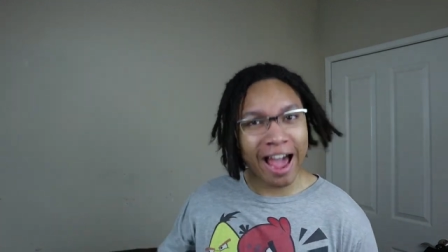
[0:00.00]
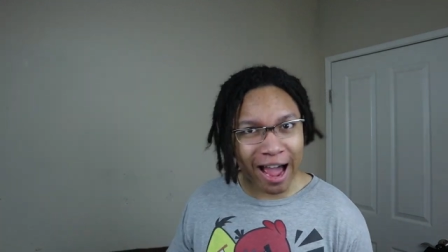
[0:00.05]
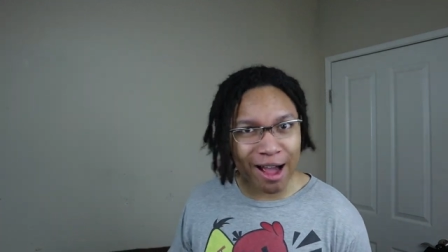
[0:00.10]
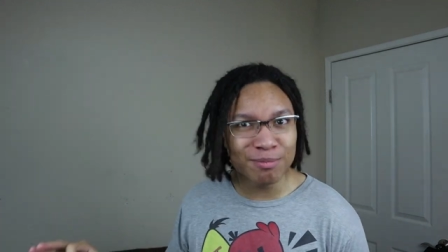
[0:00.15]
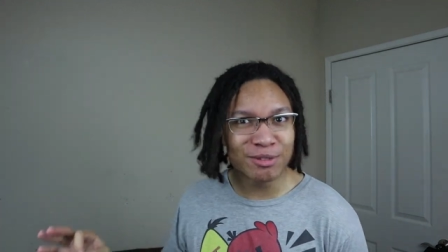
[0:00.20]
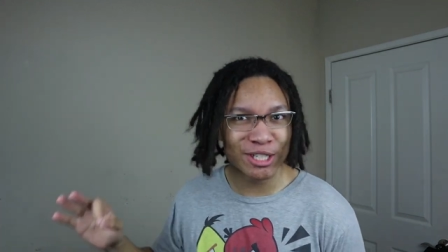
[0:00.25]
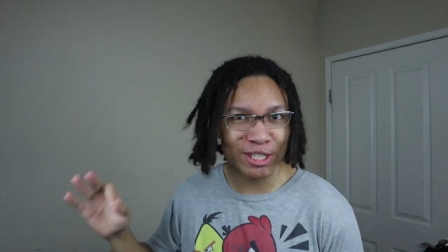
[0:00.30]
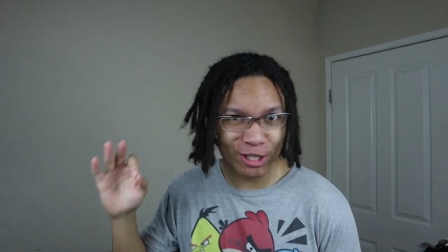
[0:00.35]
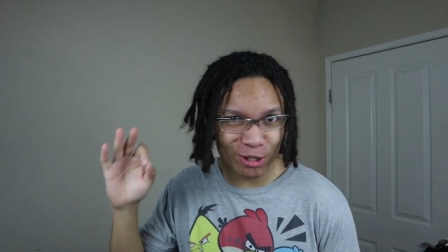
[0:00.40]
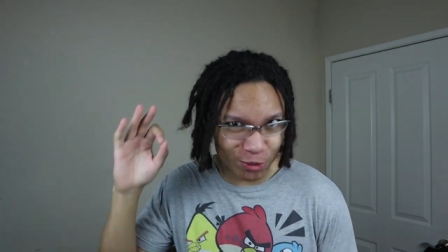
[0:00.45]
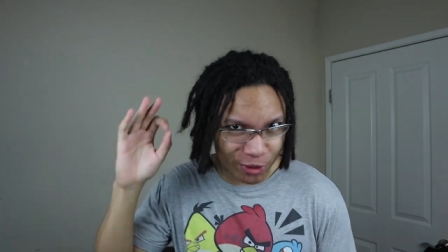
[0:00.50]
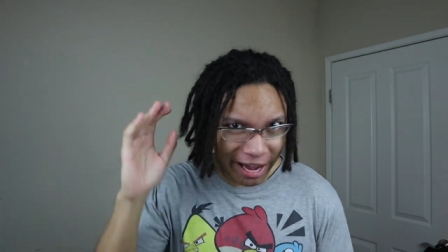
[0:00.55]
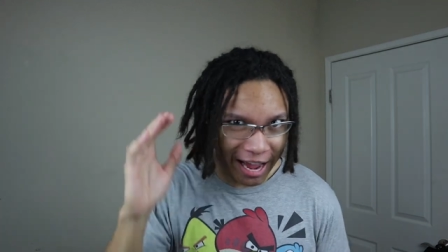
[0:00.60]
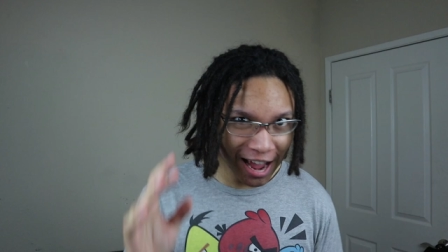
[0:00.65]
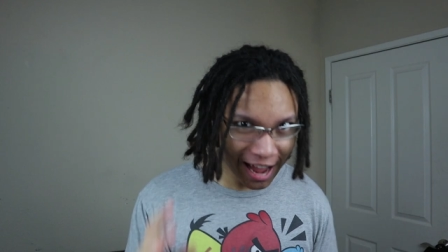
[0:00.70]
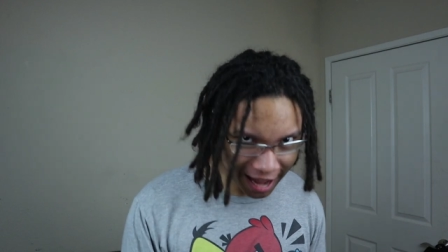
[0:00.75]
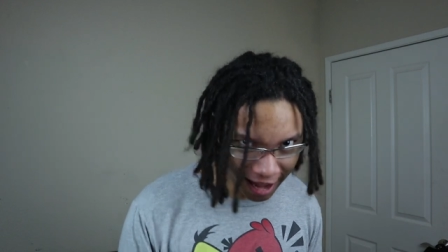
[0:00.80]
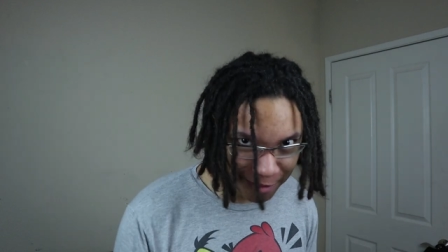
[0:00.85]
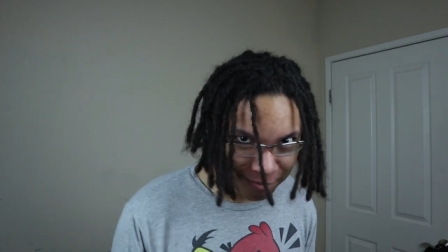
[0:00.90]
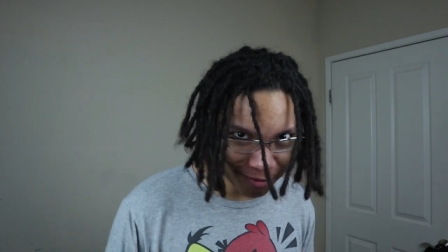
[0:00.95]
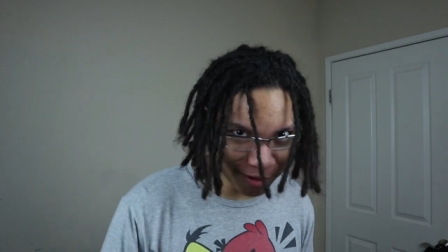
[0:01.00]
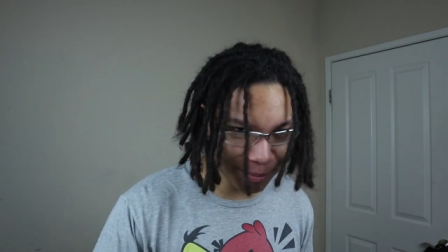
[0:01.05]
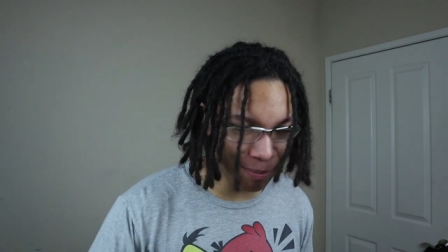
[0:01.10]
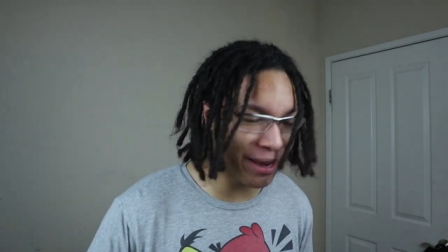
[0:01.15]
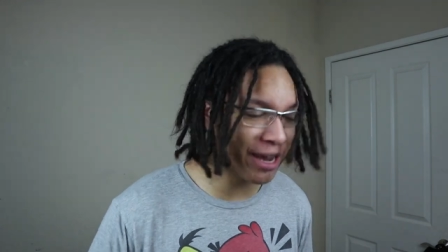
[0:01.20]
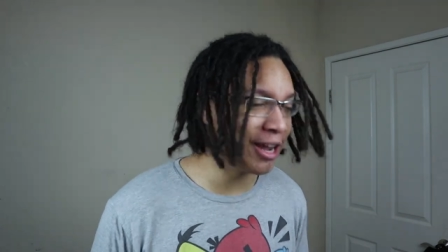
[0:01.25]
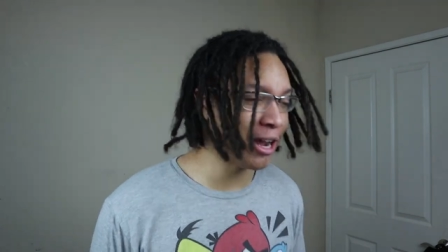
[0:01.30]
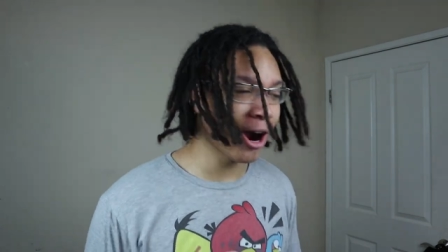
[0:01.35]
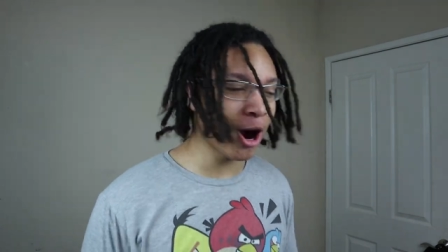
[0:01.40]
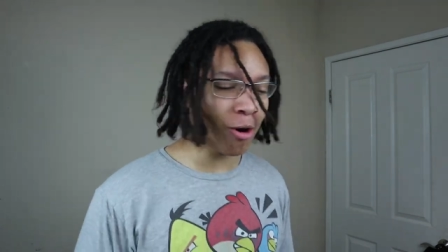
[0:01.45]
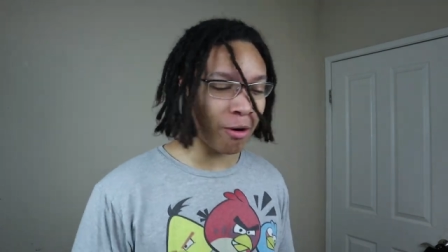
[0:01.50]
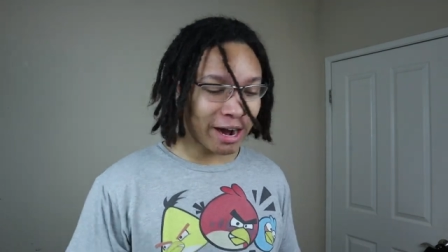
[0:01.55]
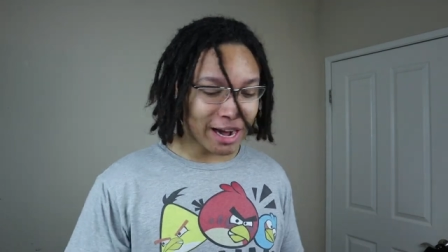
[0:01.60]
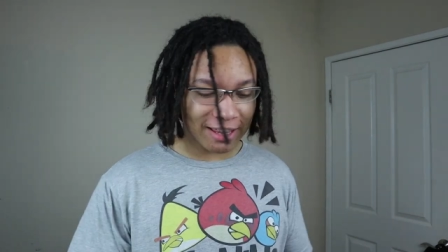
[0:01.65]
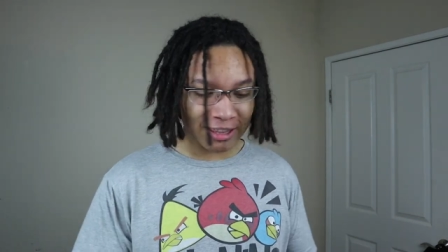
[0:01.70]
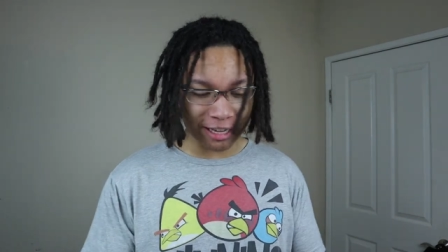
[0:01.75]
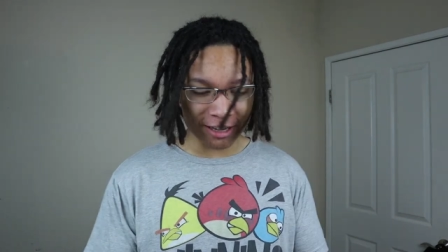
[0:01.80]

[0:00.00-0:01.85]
absolute MVP, alright?